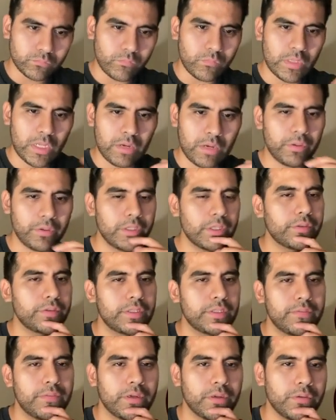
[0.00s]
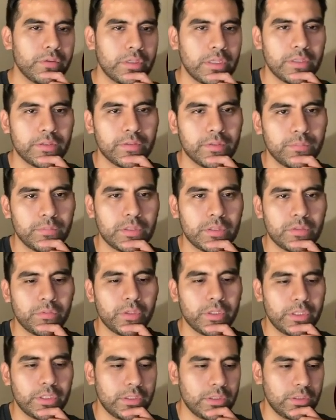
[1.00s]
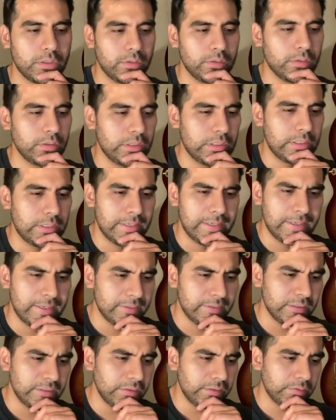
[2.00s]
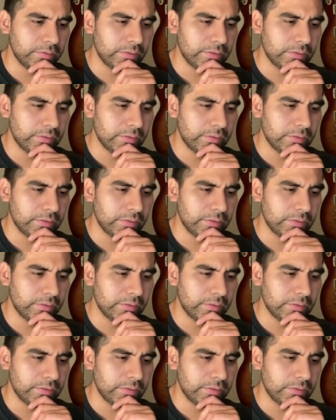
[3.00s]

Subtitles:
I wanna see if I could get something running. This is